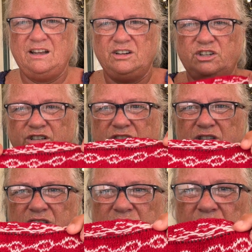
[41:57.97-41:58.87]

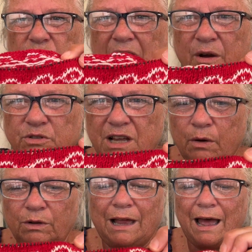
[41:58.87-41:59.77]
just some rounds, I
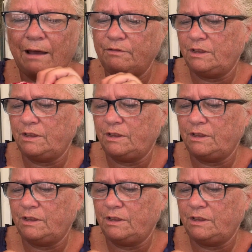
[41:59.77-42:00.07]
will have